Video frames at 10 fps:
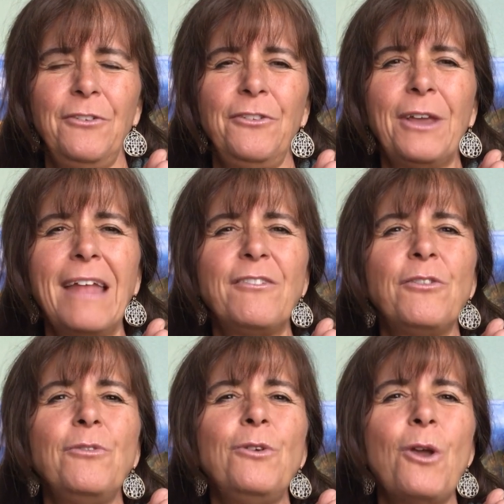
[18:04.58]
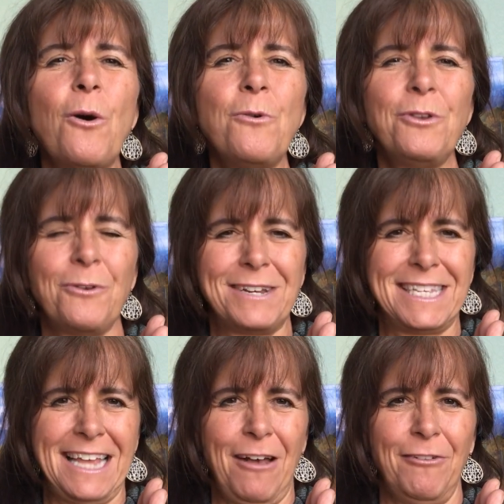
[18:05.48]
to get to know
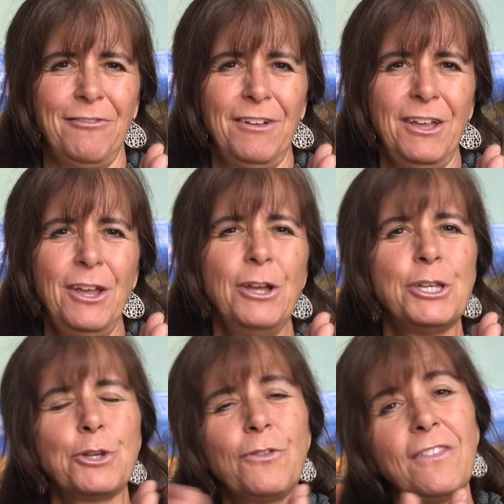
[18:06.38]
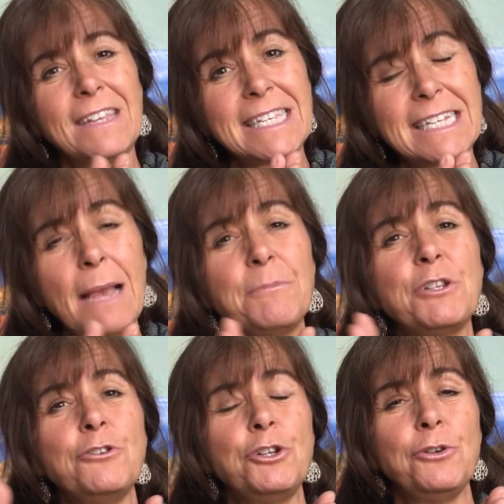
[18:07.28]
yourself, so that the
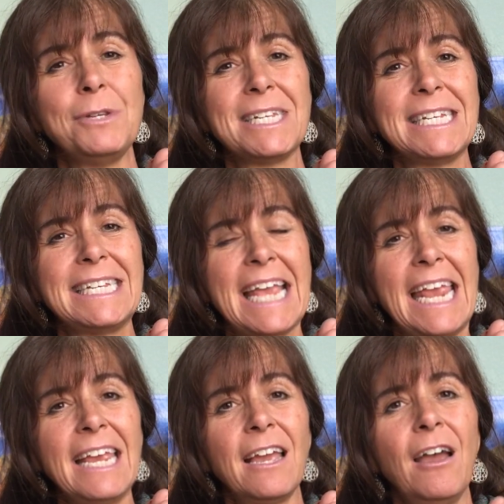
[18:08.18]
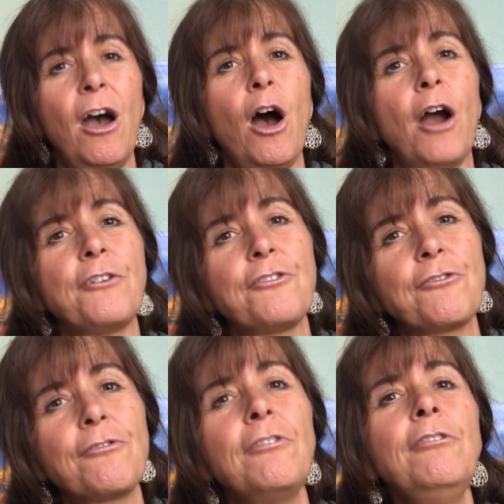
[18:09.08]
steps you choose to take are
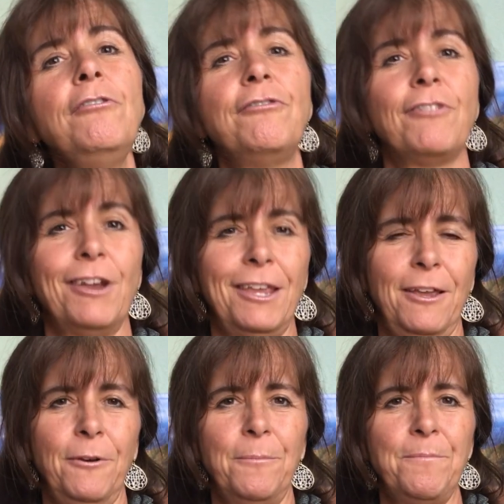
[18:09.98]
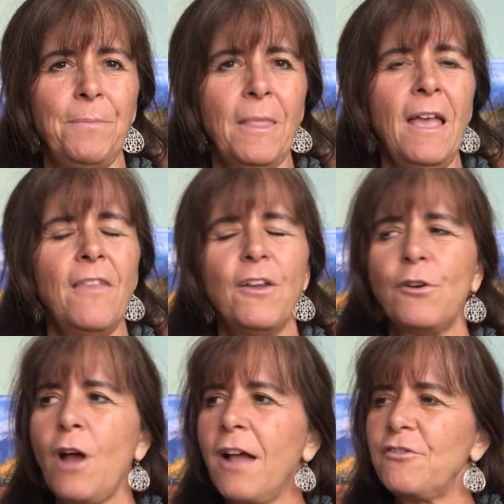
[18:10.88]
true for you.
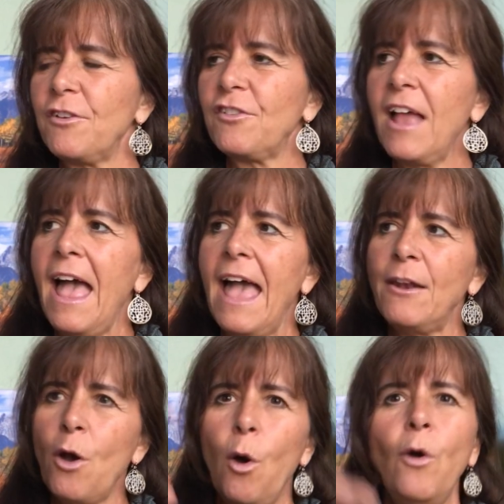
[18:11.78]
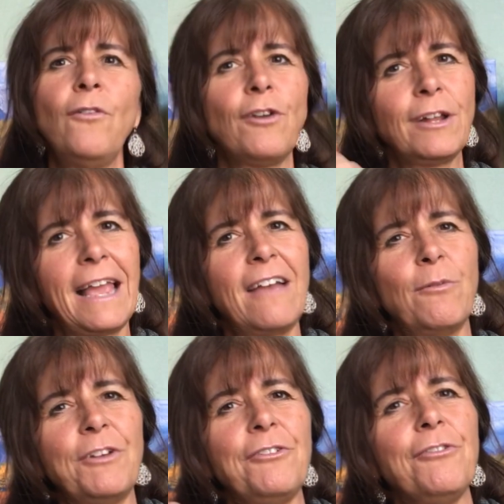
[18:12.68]
They're not just an overlay
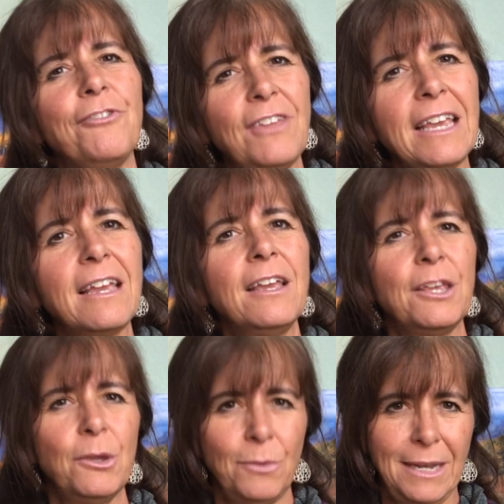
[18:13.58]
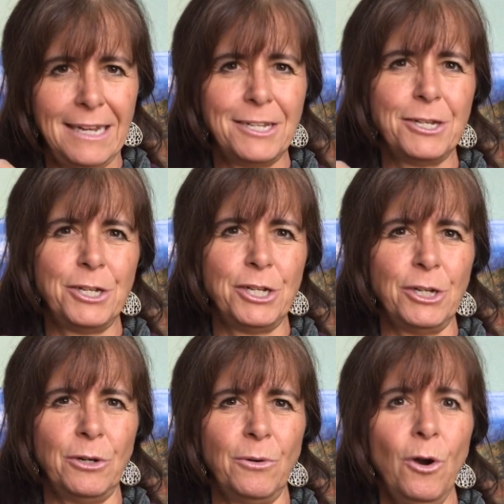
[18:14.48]
of what you think you need to
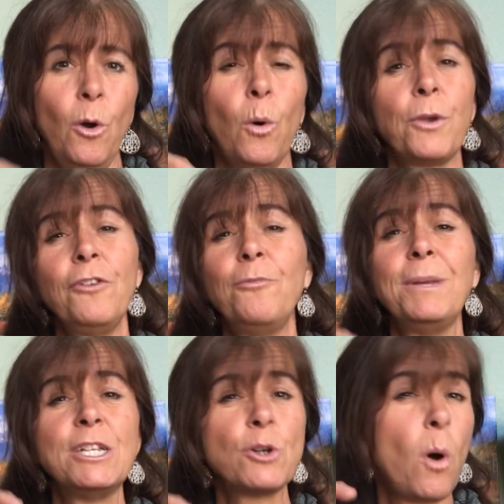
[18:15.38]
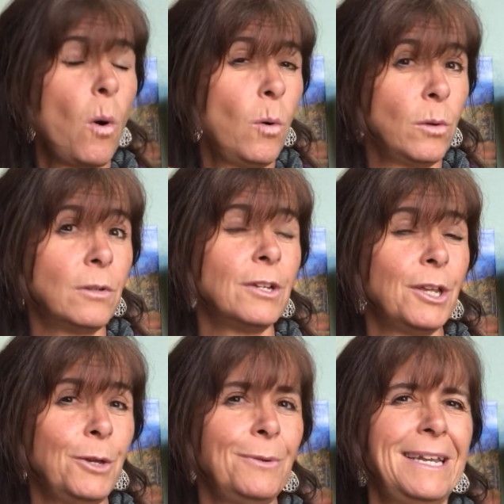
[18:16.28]
do or you've been told
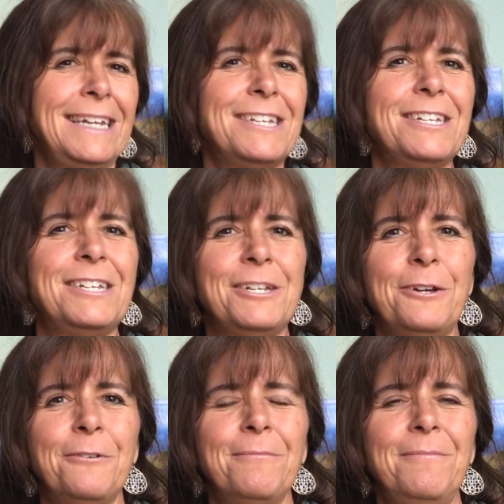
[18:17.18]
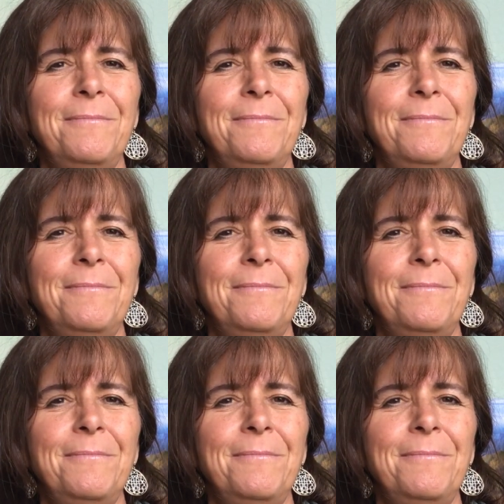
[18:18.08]
you need to do.